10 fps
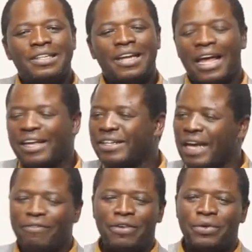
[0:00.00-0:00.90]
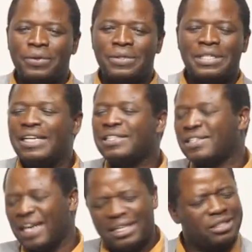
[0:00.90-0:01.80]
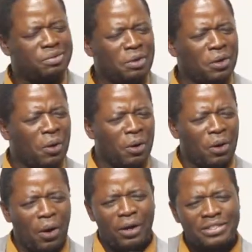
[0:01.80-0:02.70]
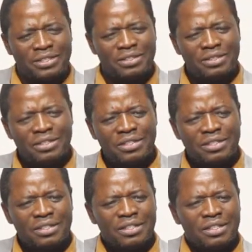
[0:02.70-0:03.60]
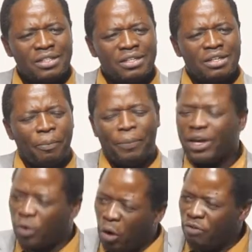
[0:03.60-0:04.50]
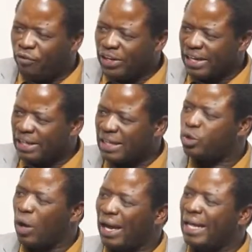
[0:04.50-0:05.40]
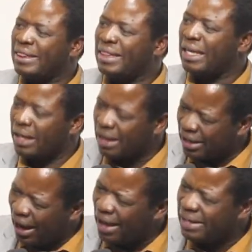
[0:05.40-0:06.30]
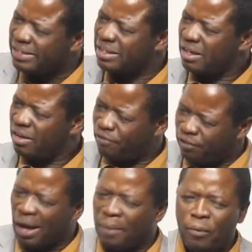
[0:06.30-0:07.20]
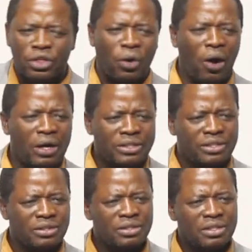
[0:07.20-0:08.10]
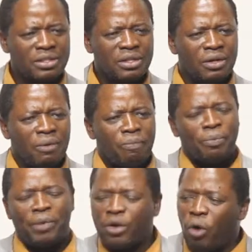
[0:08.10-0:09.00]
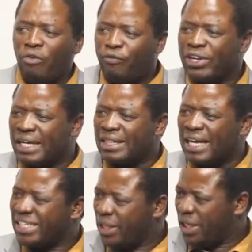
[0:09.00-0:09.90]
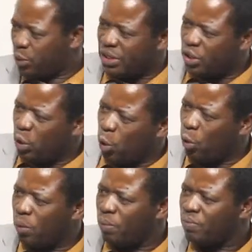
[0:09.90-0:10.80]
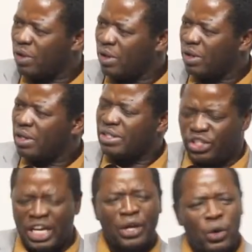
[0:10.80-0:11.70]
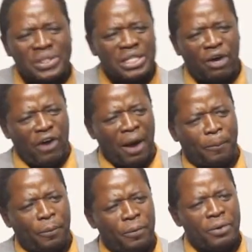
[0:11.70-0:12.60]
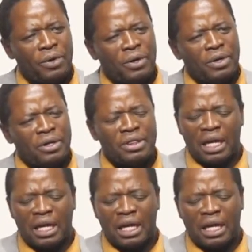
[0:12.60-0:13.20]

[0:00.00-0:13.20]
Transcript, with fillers: Like David will say, Search me, O Lord. Be confident that you are in the right frame with God. Be confident that He is with you. Check yourself up.